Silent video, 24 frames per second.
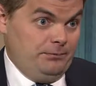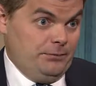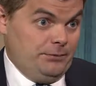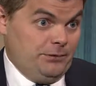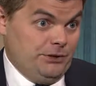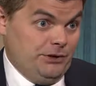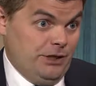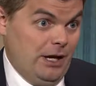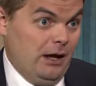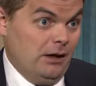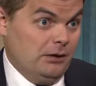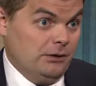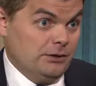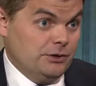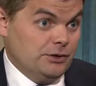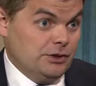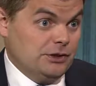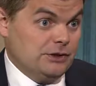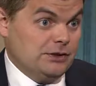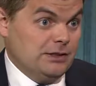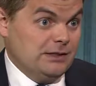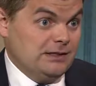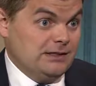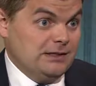
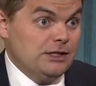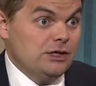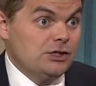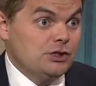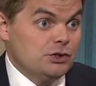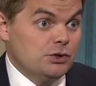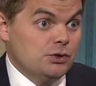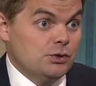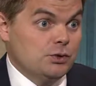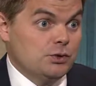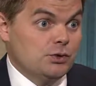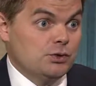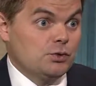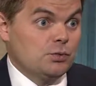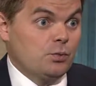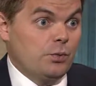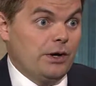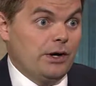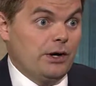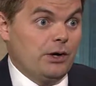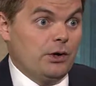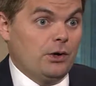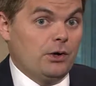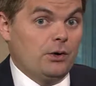challenges, these issues
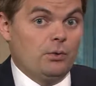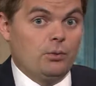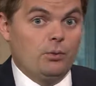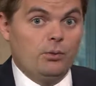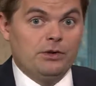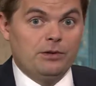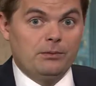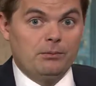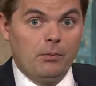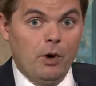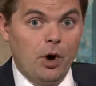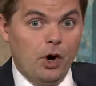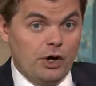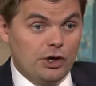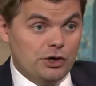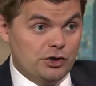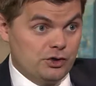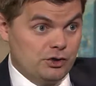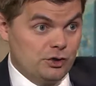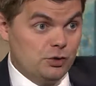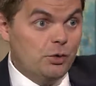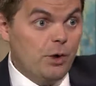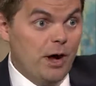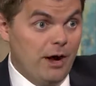where when the
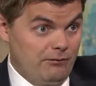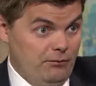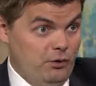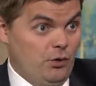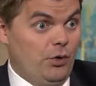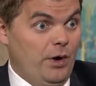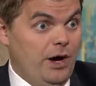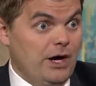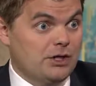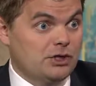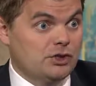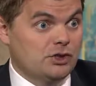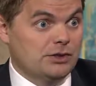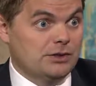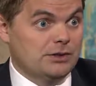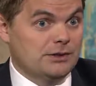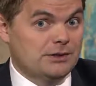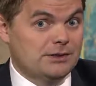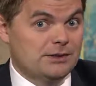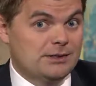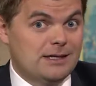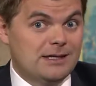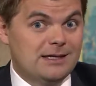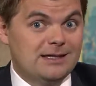markets do have
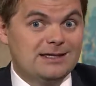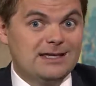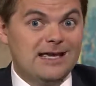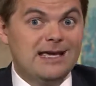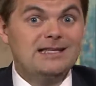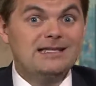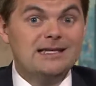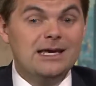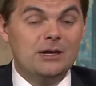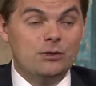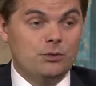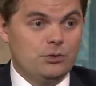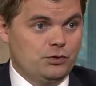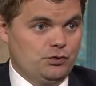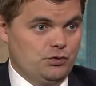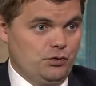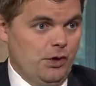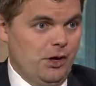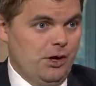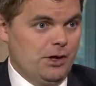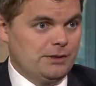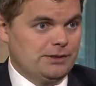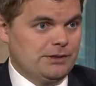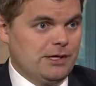corrections, they take
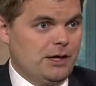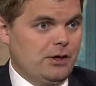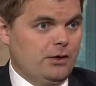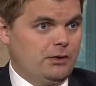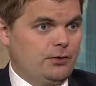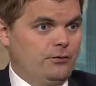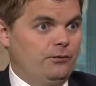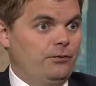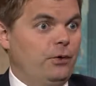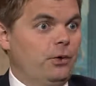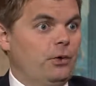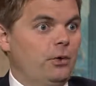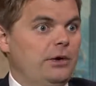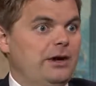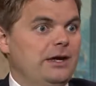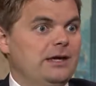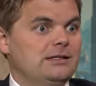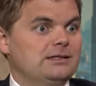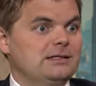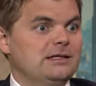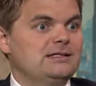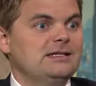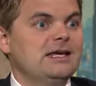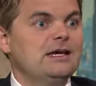withdrawals out of their
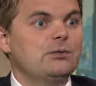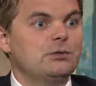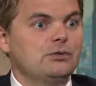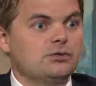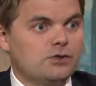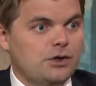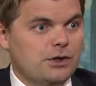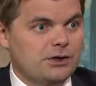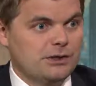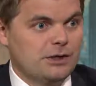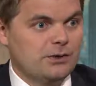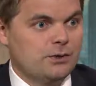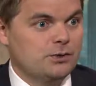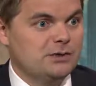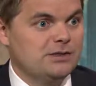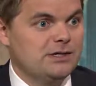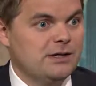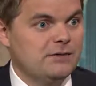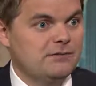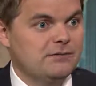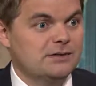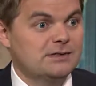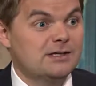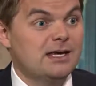401ks, they take withdrawals out of their
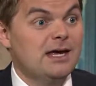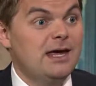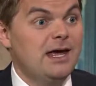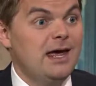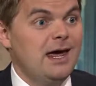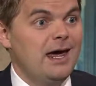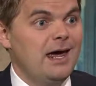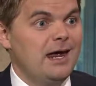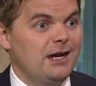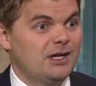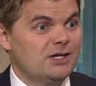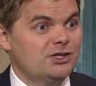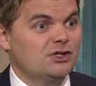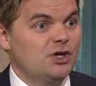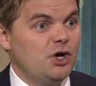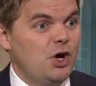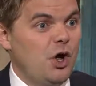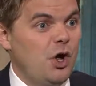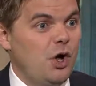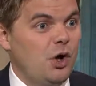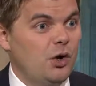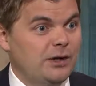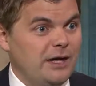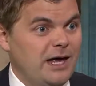savings, and it's
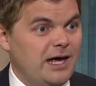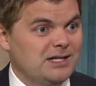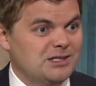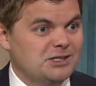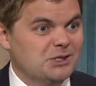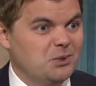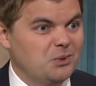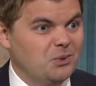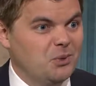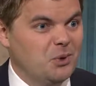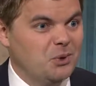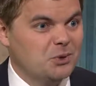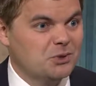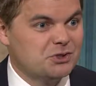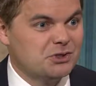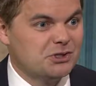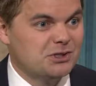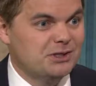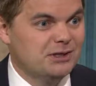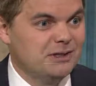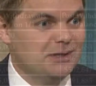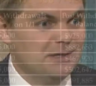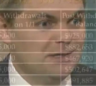called asset erosion.